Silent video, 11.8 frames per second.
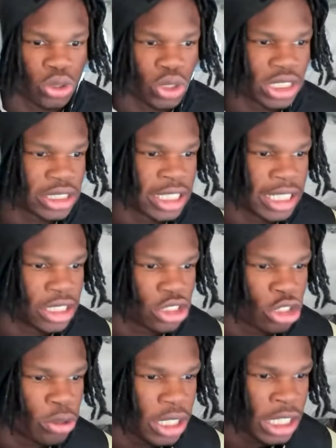Let's get
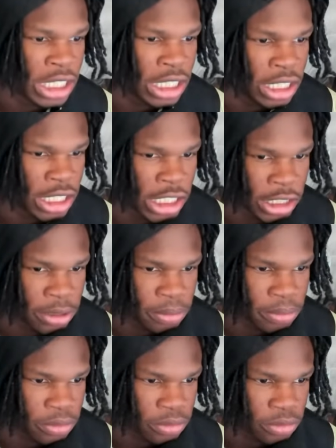into it.
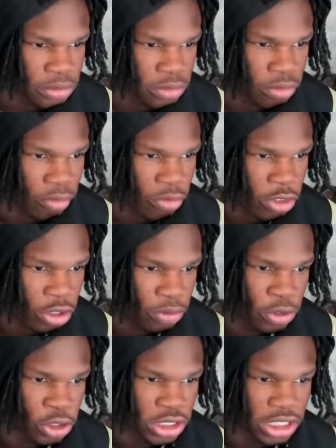Florida